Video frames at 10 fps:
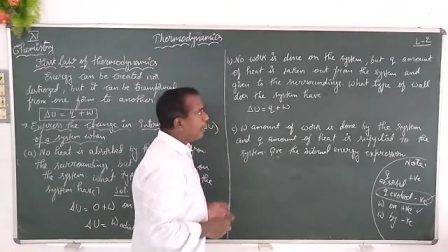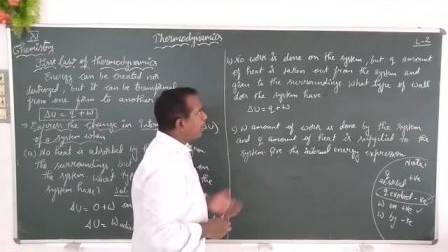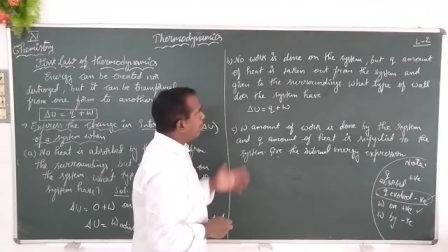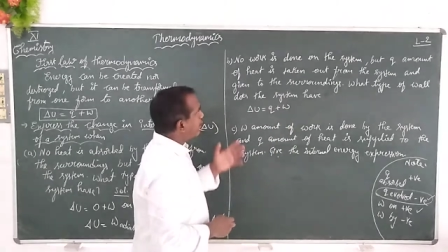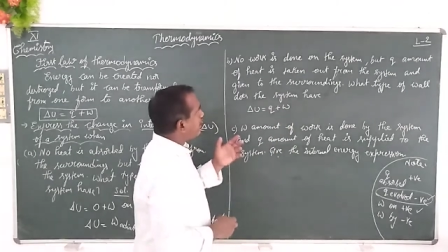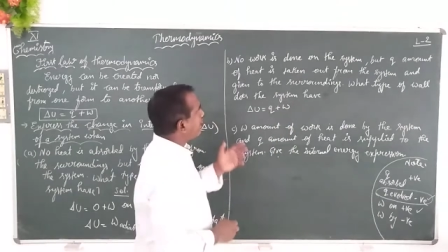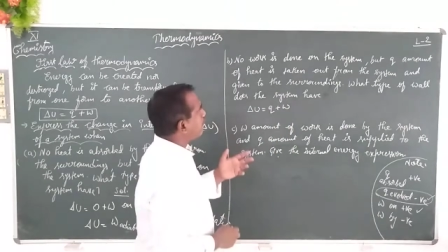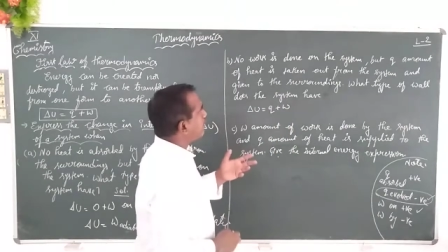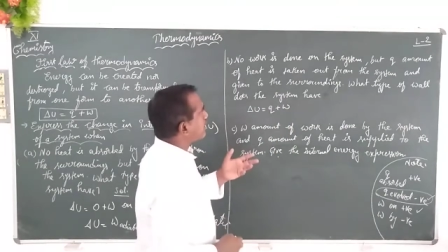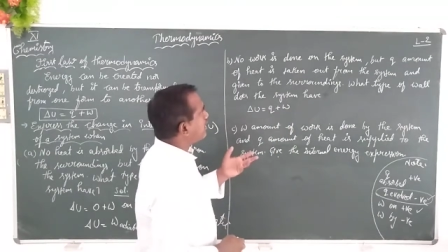But here
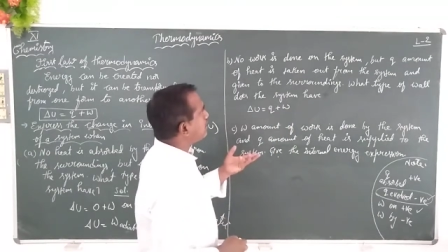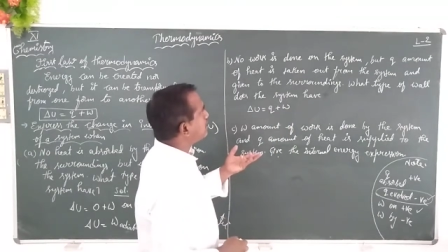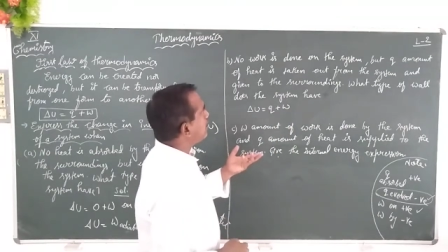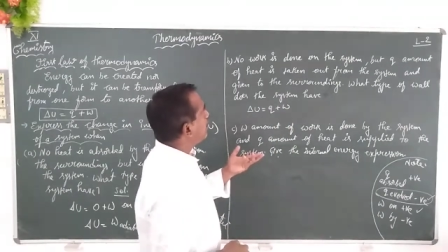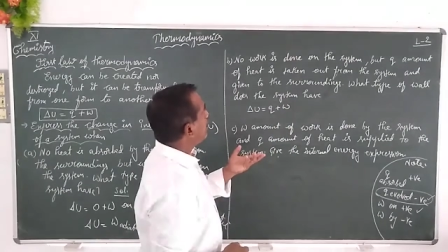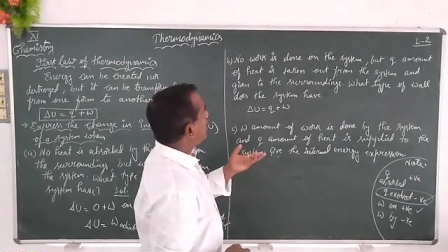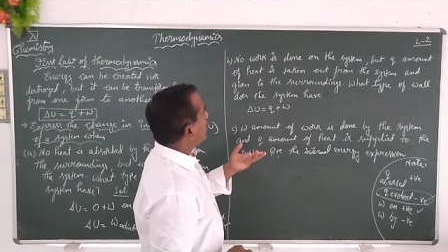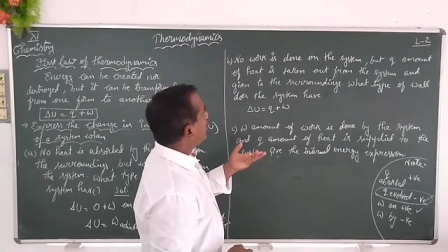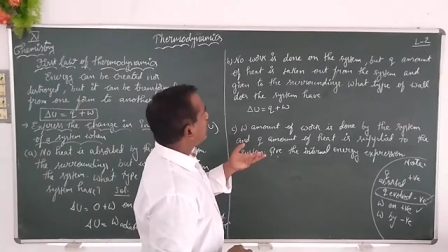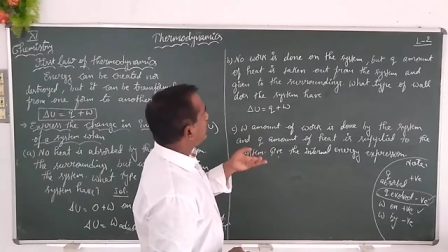work is
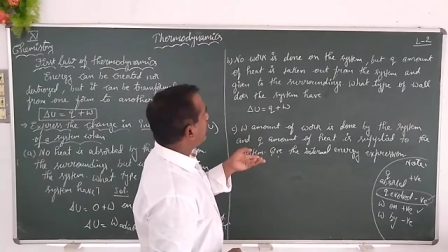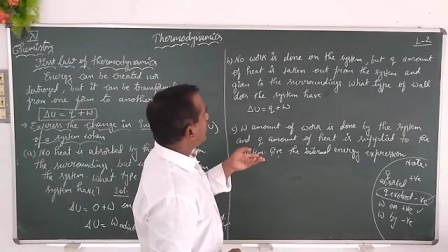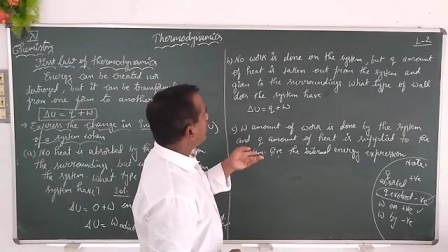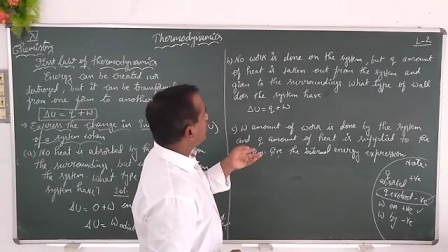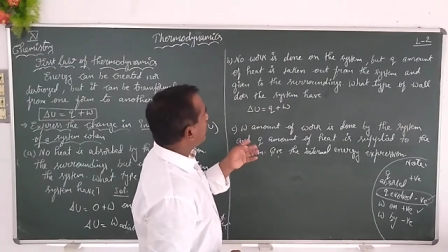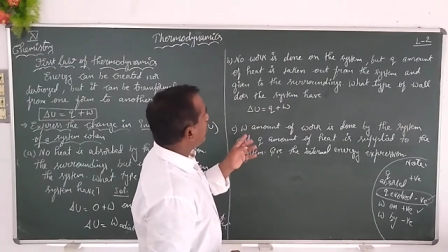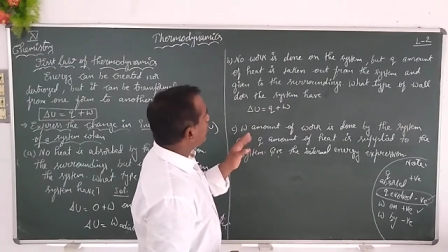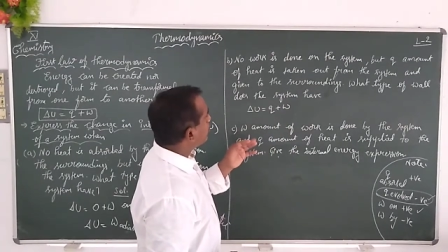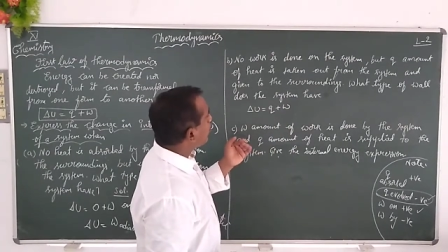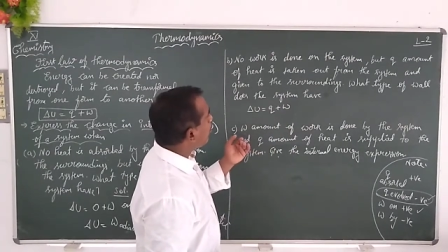
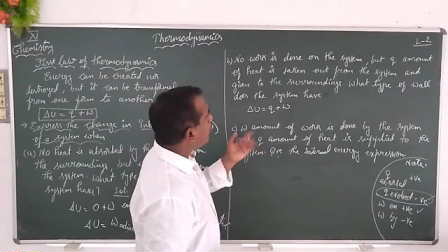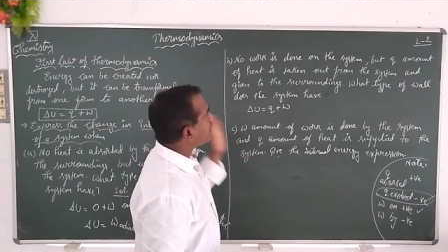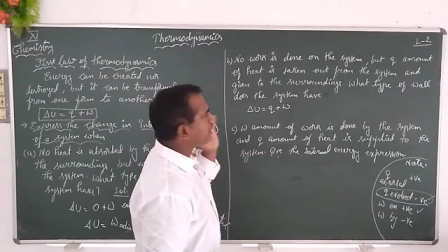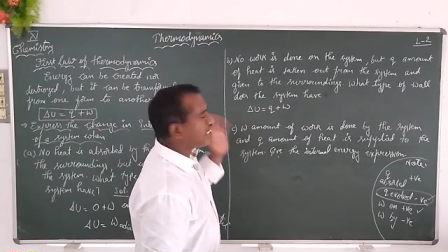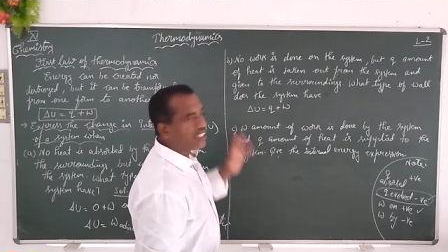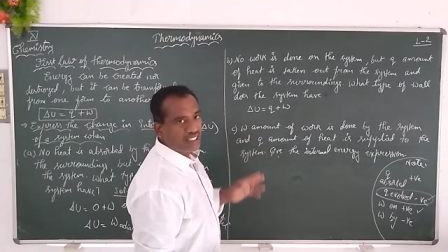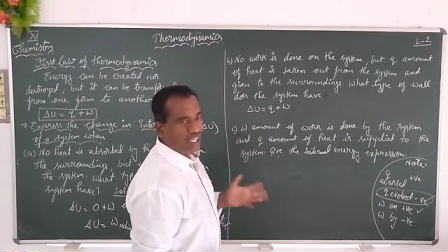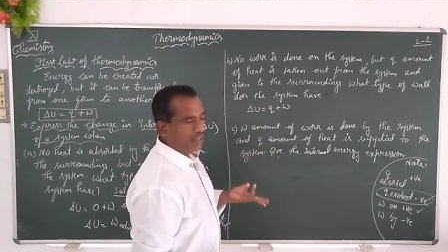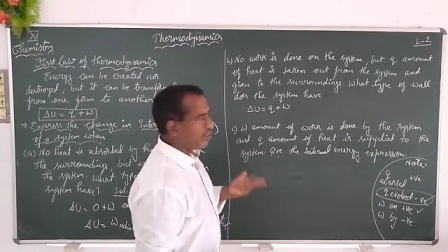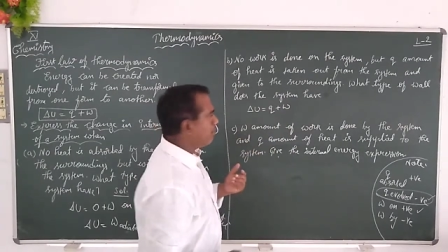no work is done.